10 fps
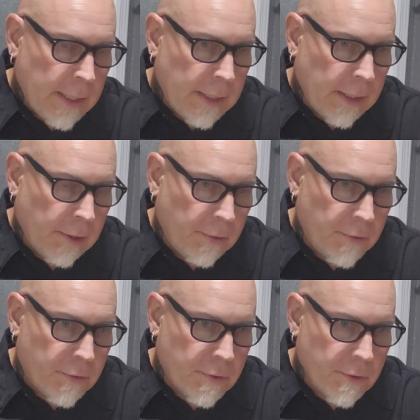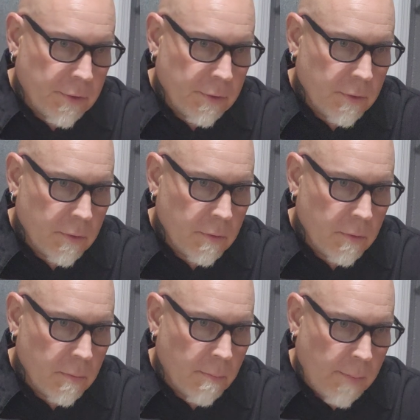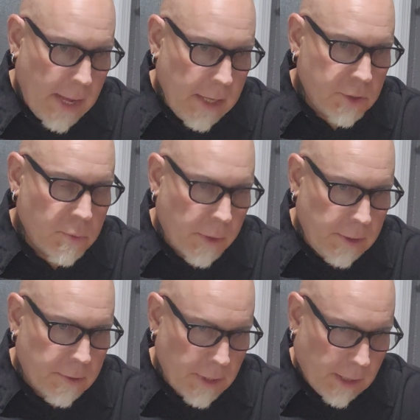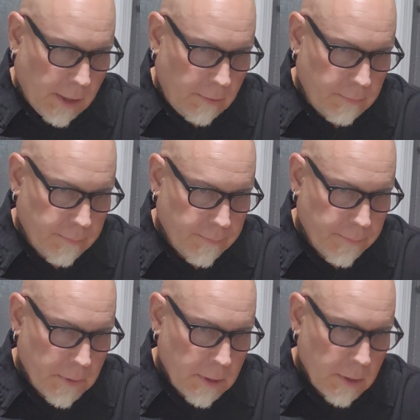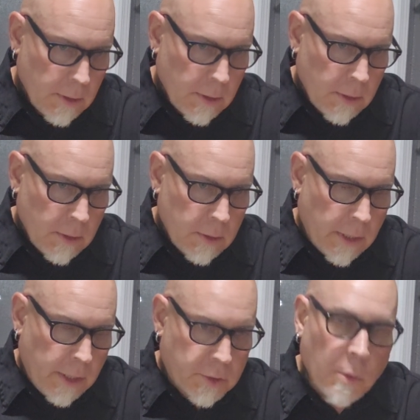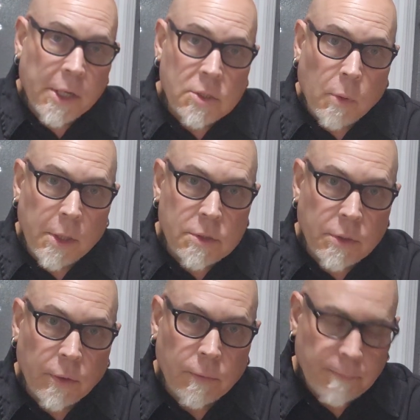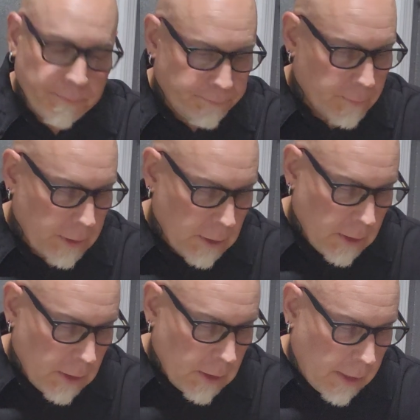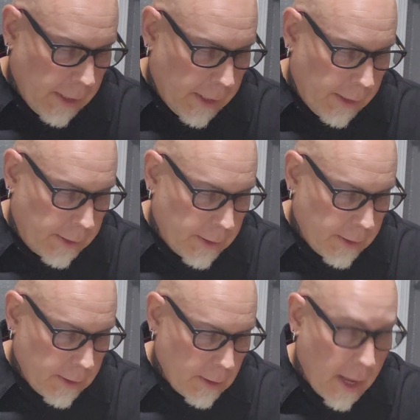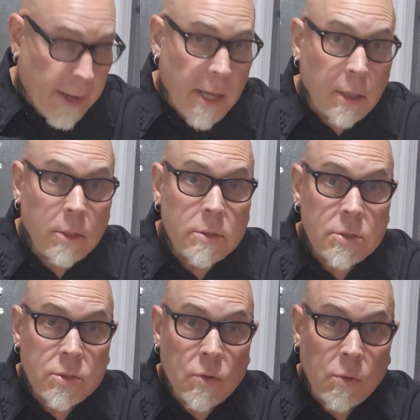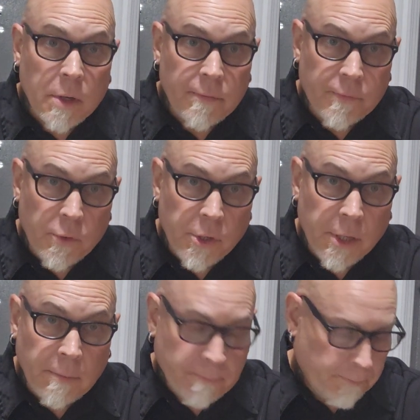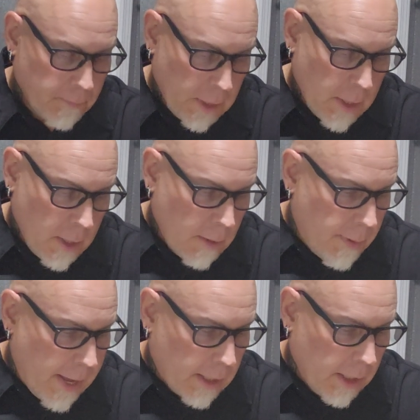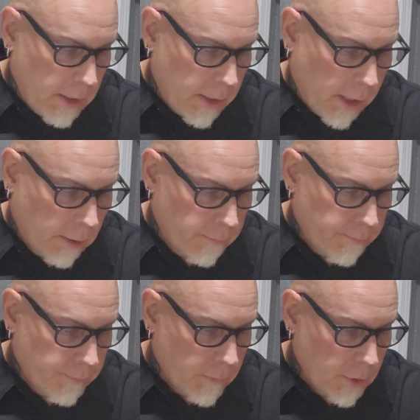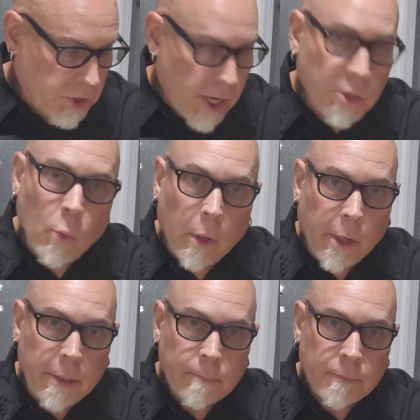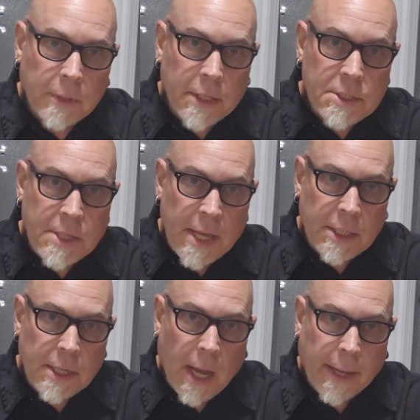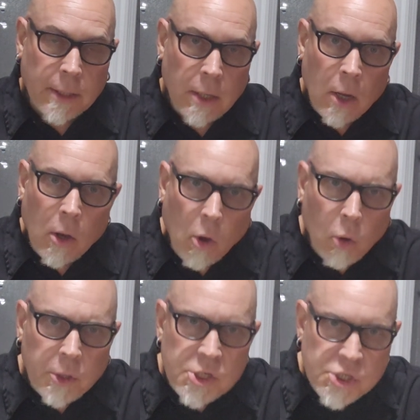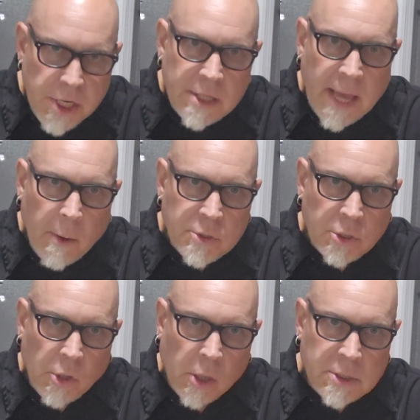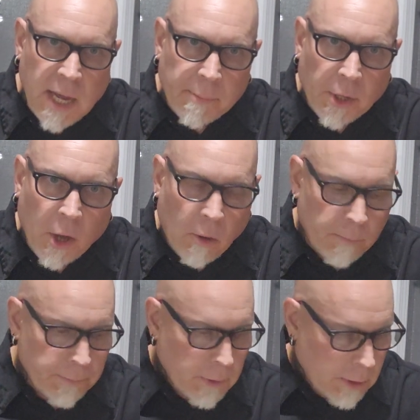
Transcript: It is May 22nd, 2022, and I got a little story for you. Back in January 1989, holy shit, that was a long time ago.